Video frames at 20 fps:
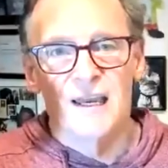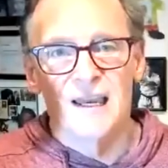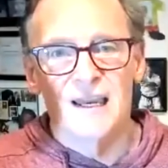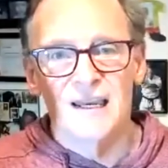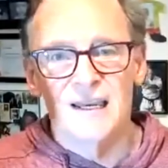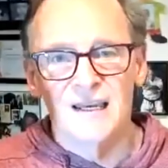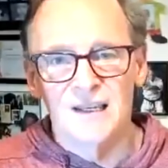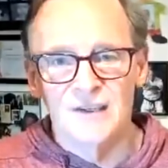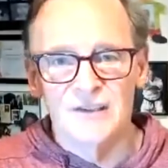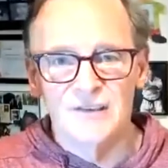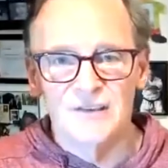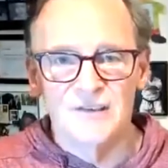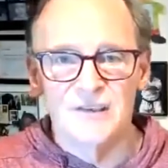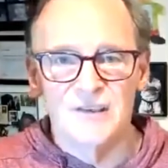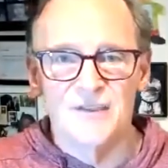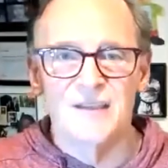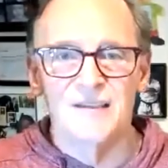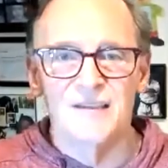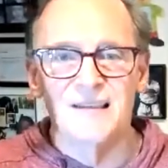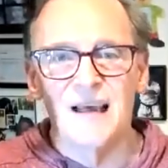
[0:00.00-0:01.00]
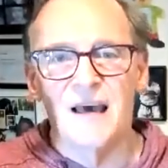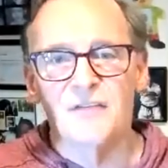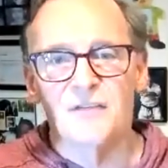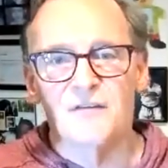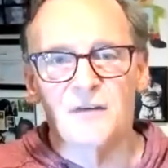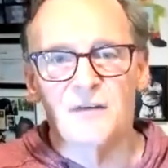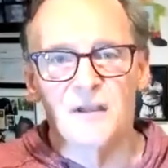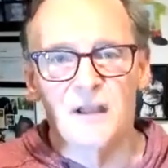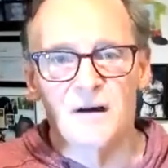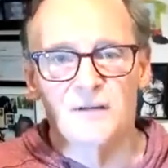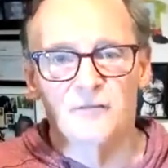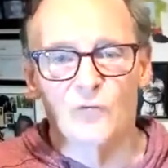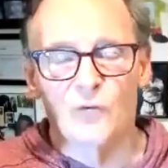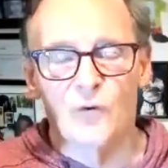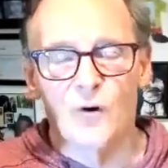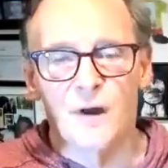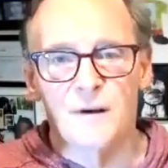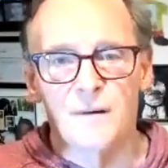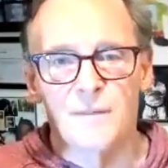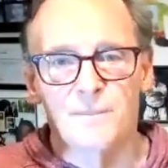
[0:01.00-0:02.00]
is the death of a loved
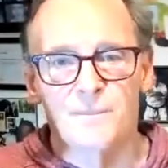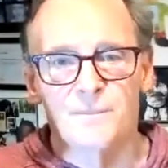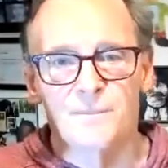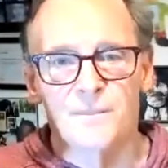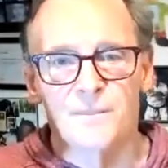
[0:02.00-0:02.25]
one.